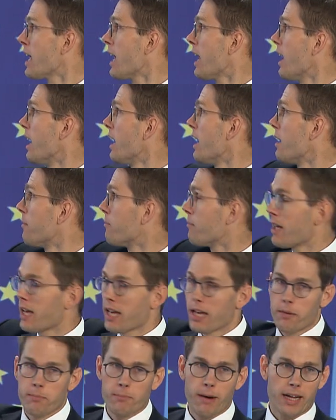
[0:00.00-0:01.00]

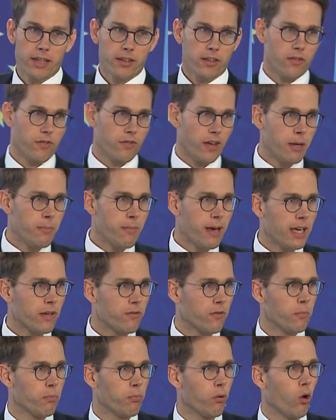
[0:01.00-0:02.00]
But they make
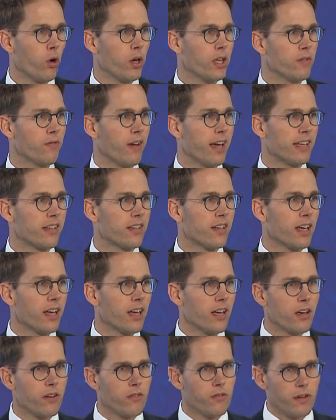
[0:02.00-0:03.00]
the point that
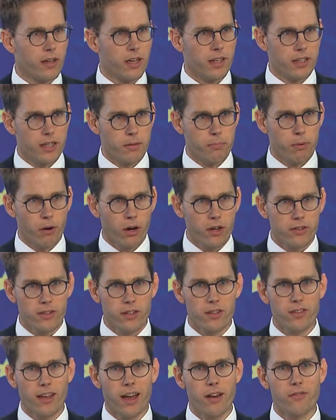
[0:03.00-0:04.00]
the
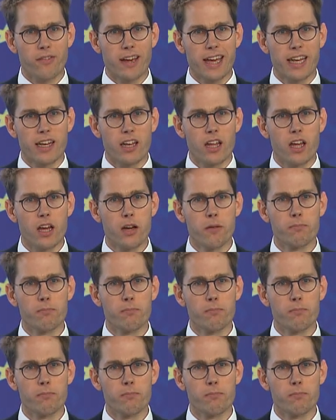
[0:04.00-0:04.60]
deposits are then